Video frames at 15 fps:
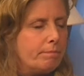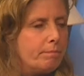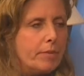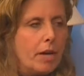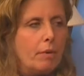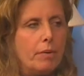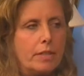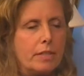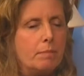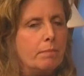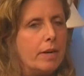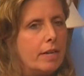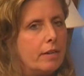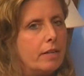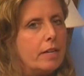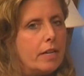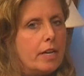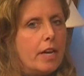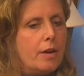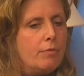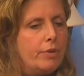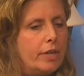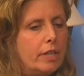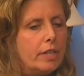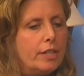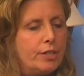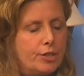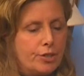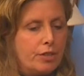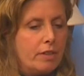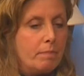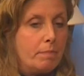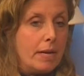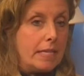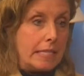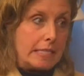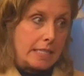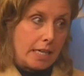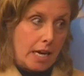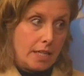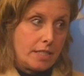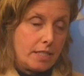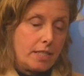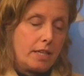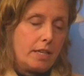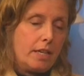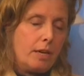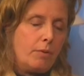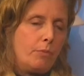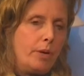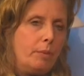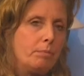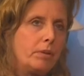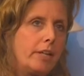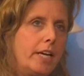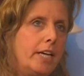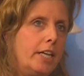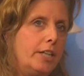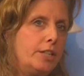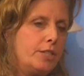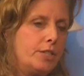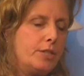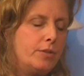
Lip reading: No, it wasn't. But it really should have been discussed. We're planning to do this.